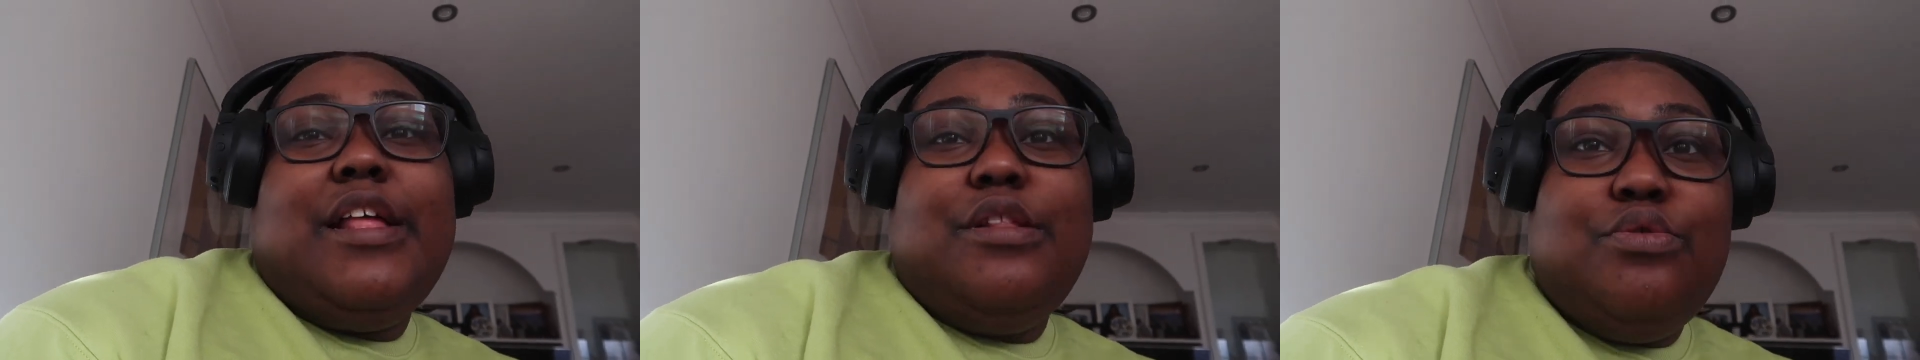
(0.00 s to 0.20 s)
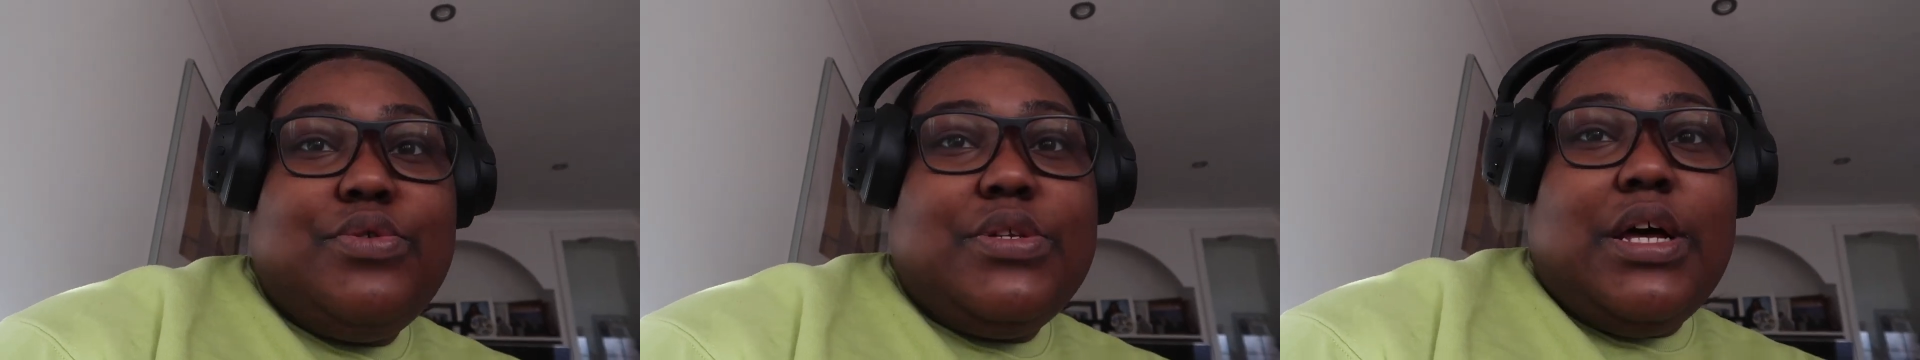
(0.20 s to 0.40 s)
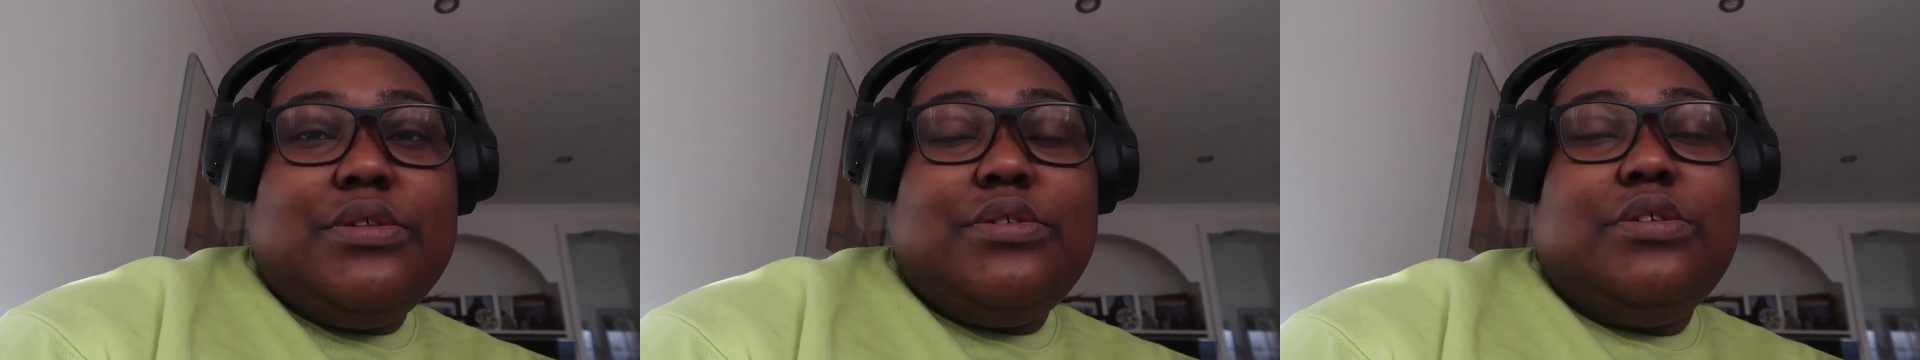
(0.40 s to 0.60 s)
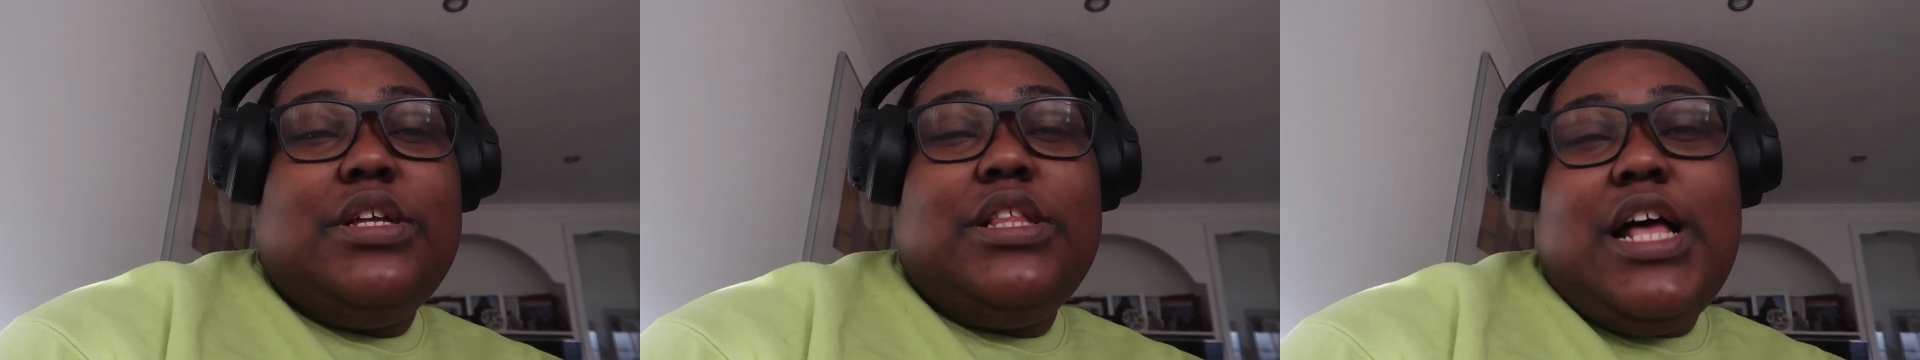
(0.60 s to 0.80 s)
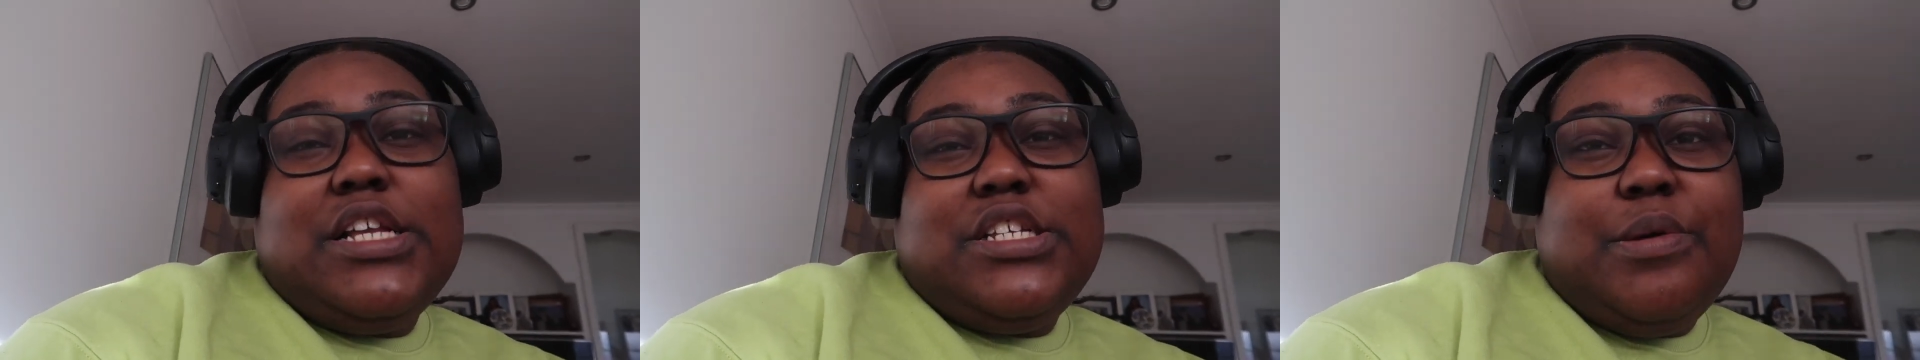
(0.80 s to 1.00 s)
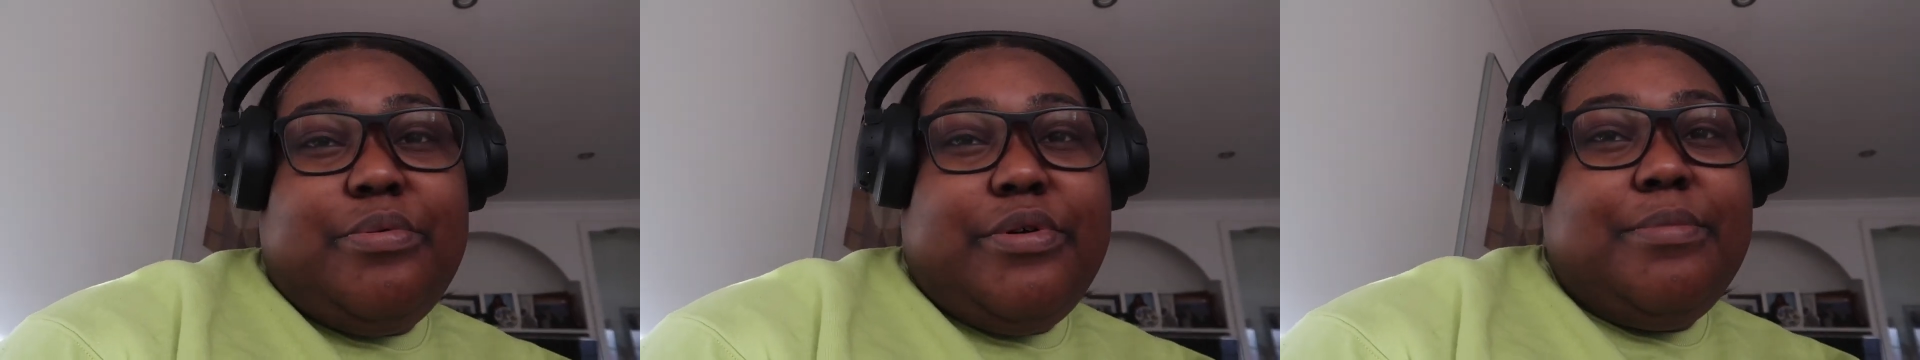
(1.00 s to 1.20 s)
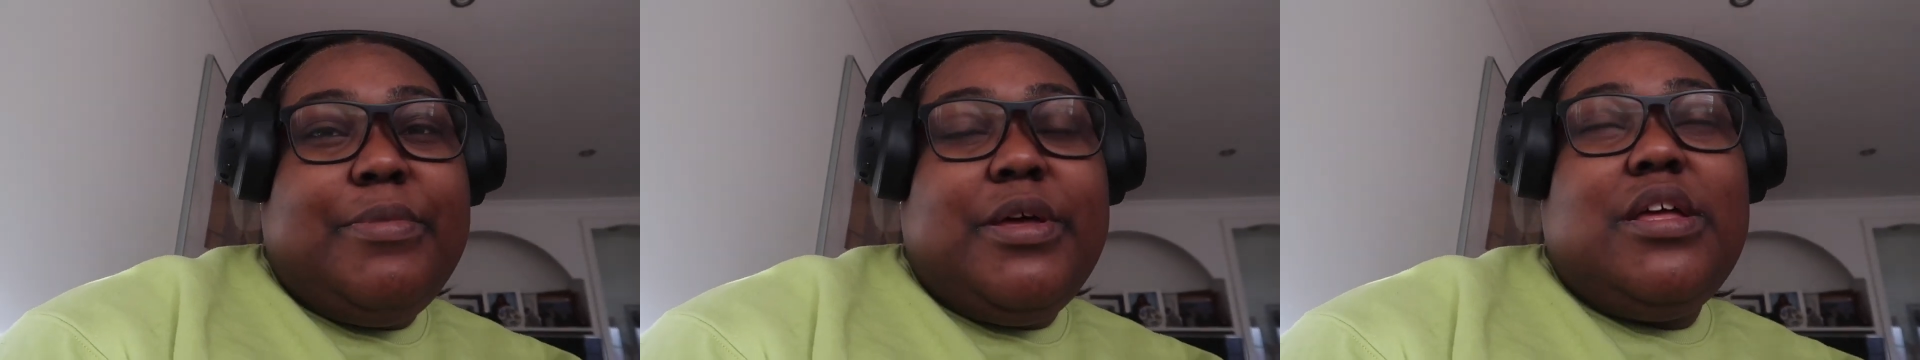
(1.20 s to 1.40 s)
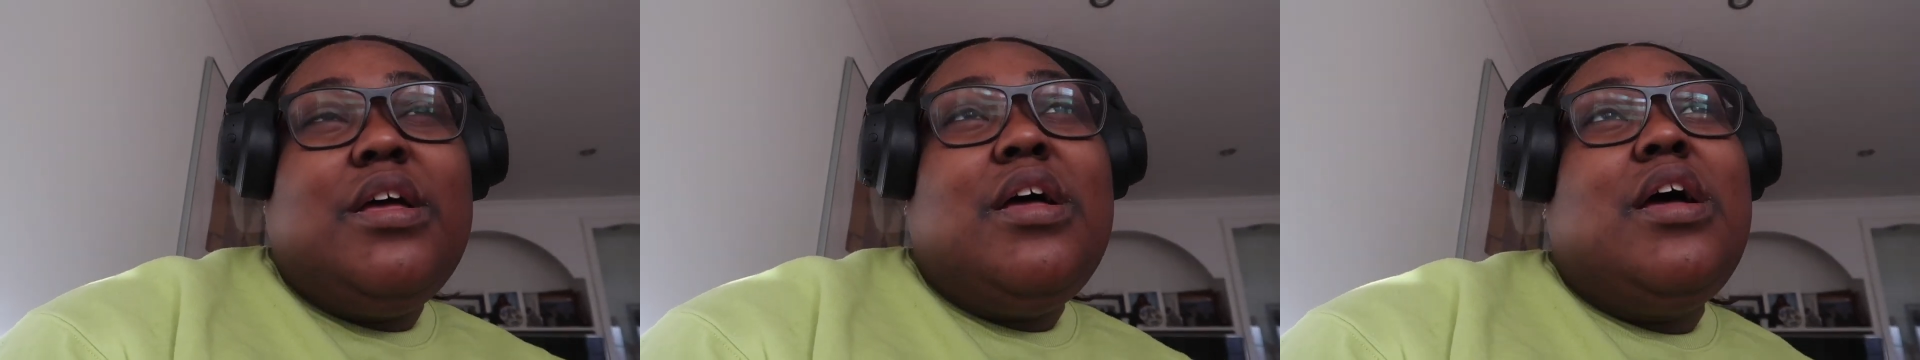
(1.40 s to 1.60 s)
i lose out on a lash
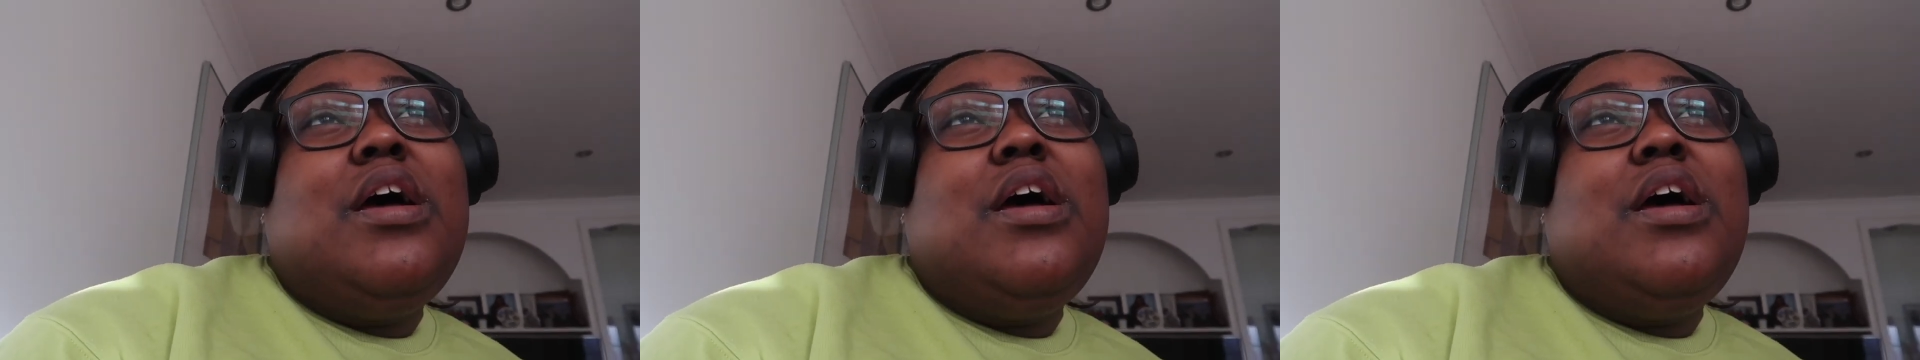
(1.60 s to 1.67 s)
appointment